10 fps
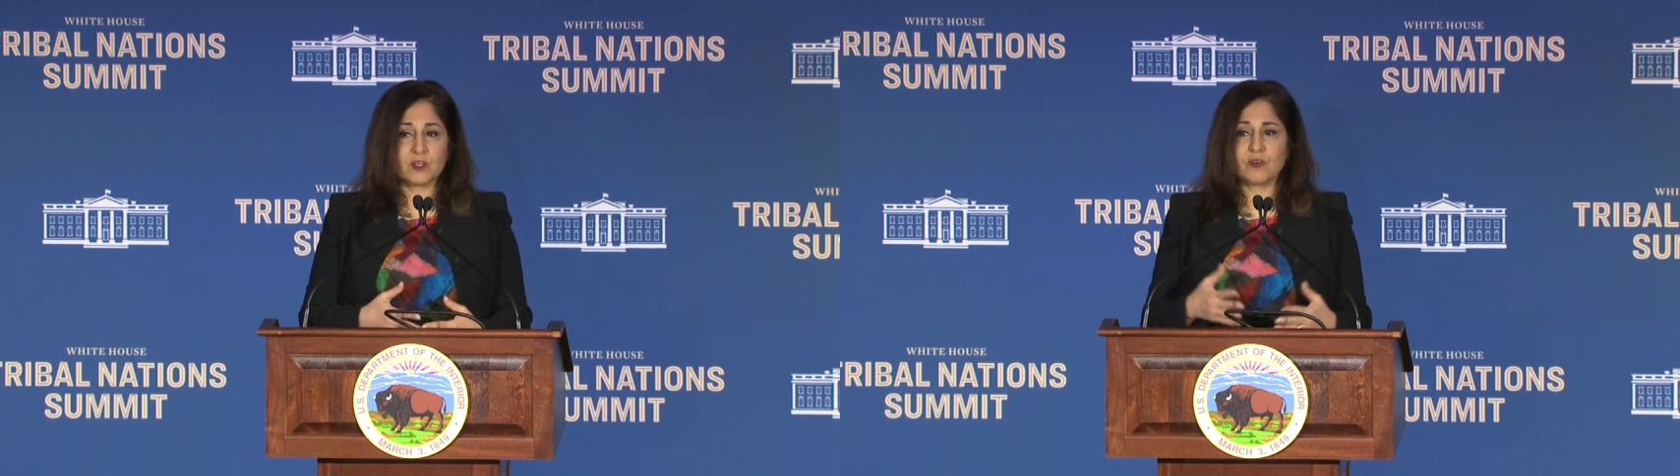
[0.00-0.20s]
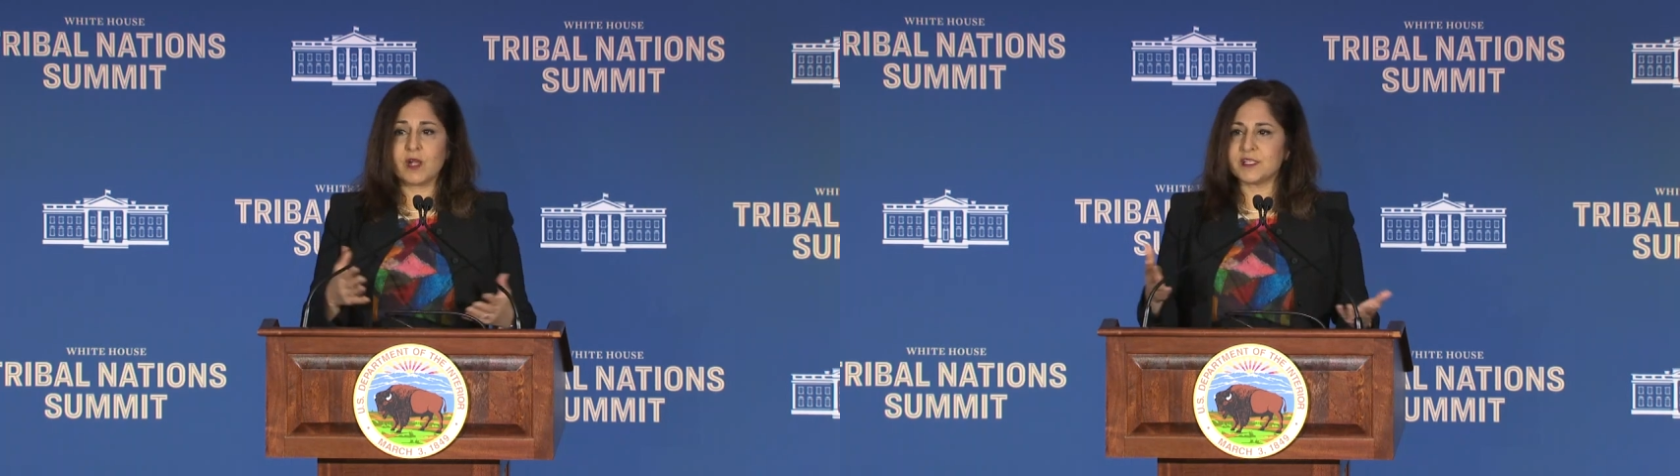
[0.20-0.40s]

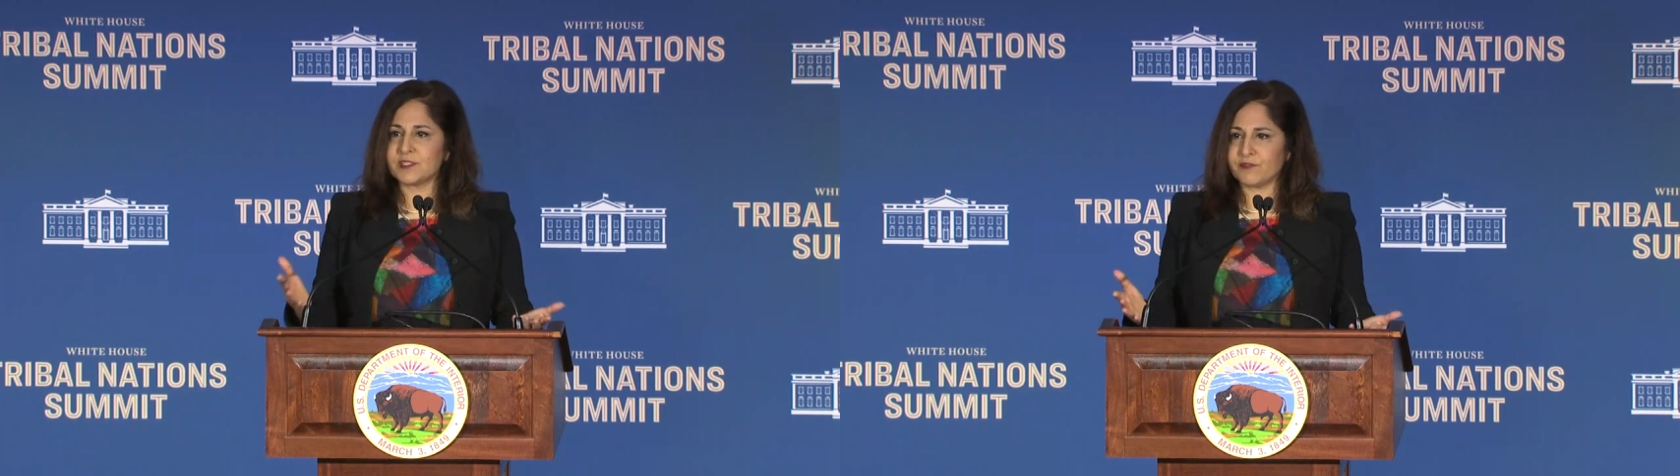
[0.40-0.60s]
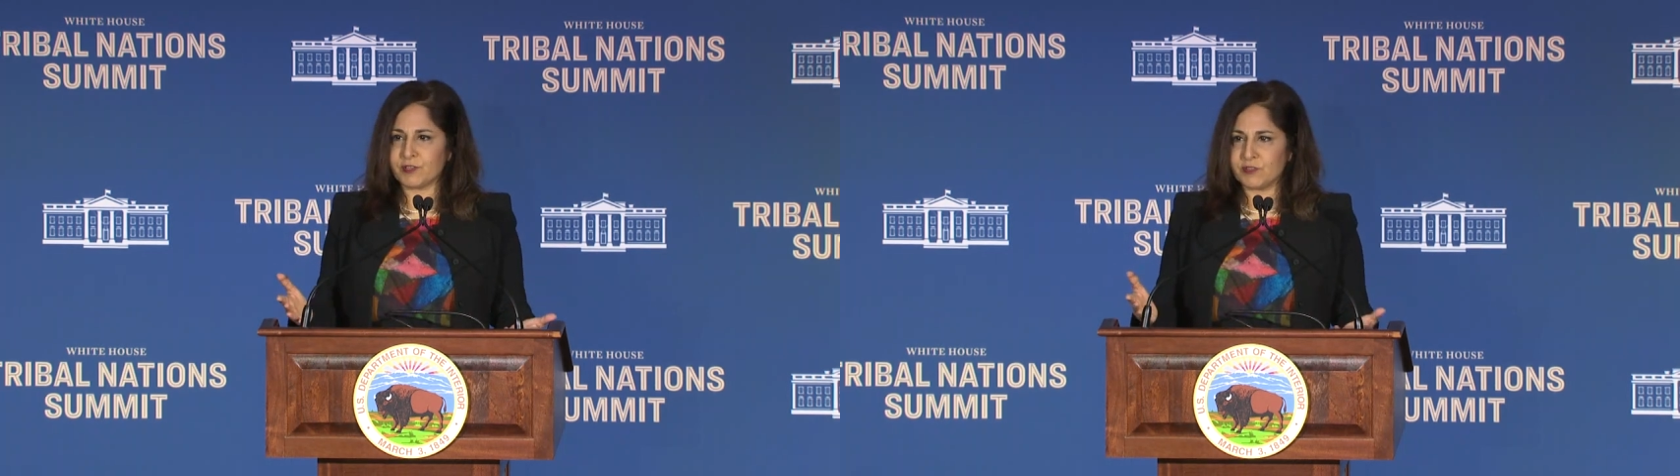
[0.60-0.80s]

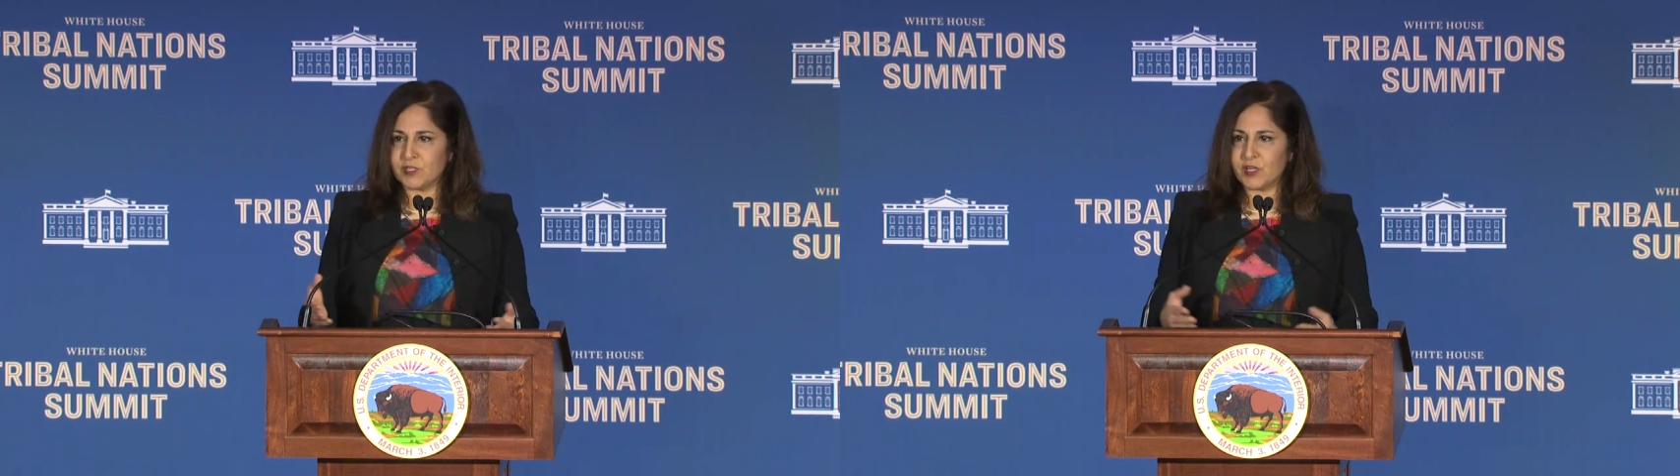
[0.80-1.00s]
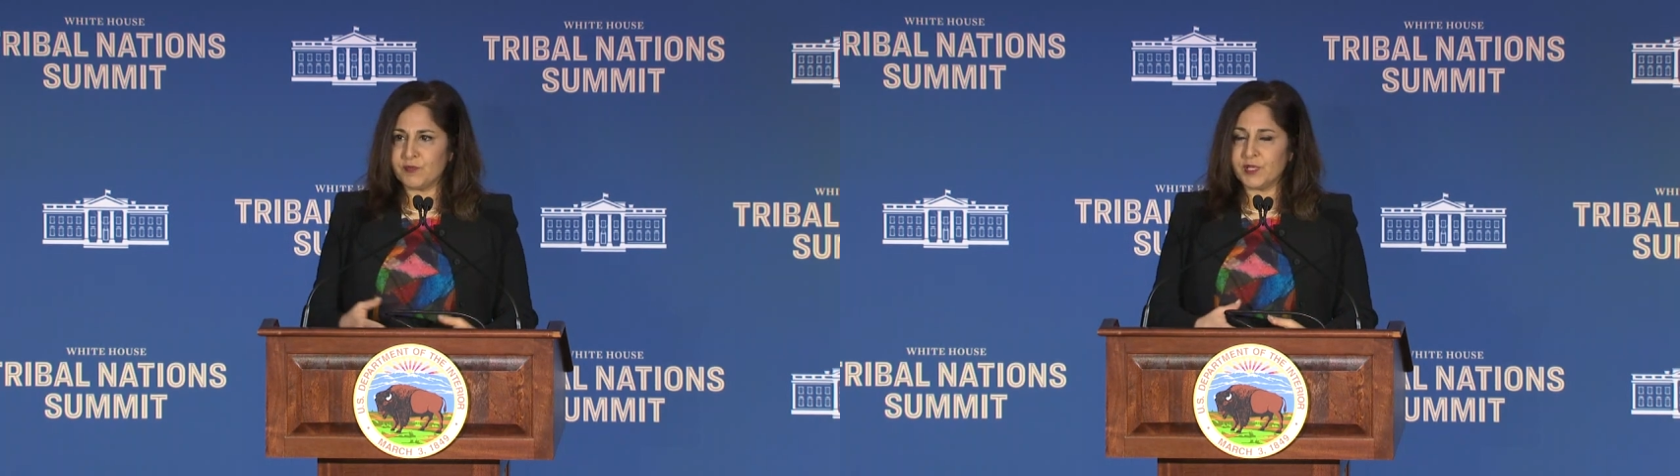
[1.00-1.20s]
across the
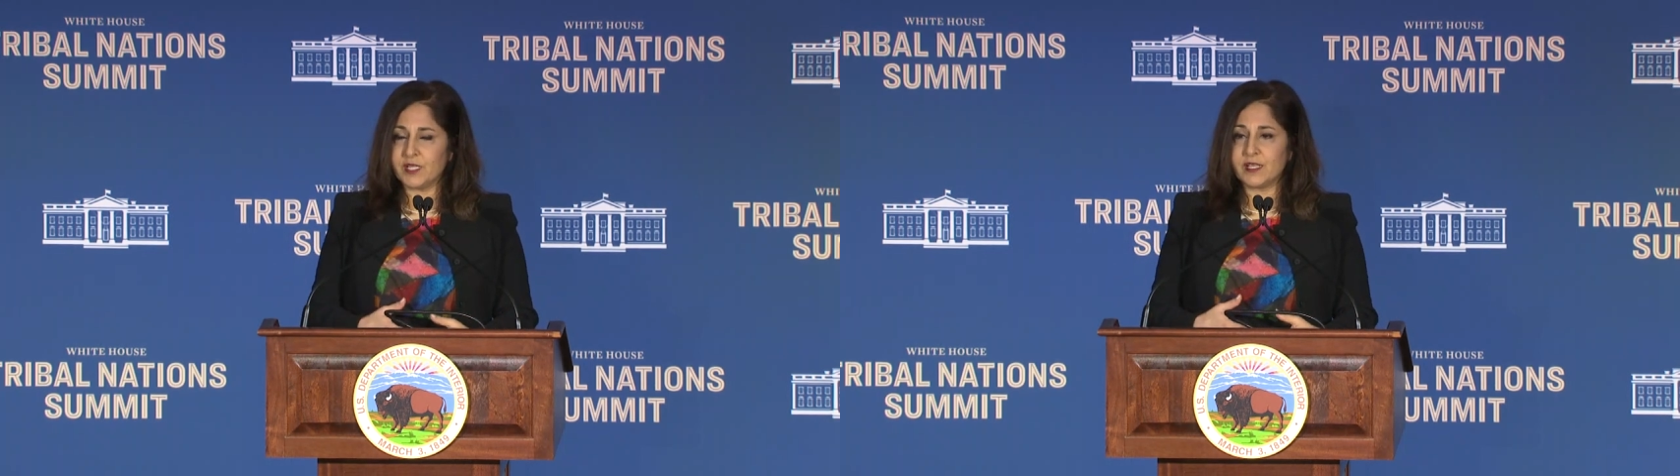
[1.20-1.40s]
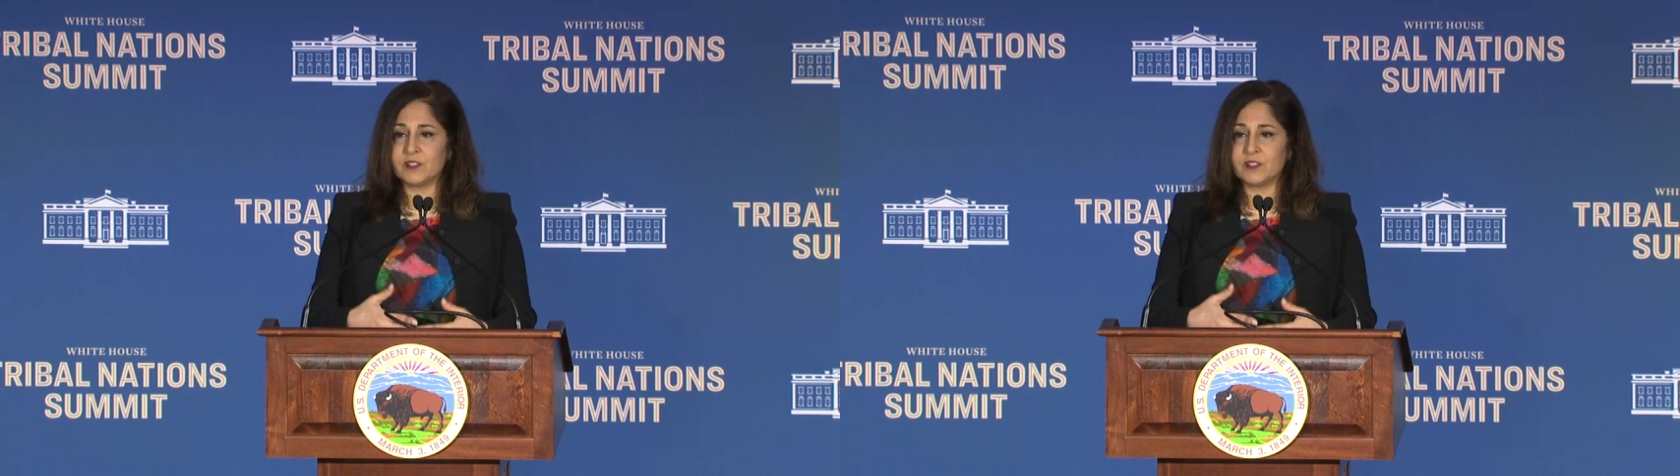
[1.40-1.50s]
federal government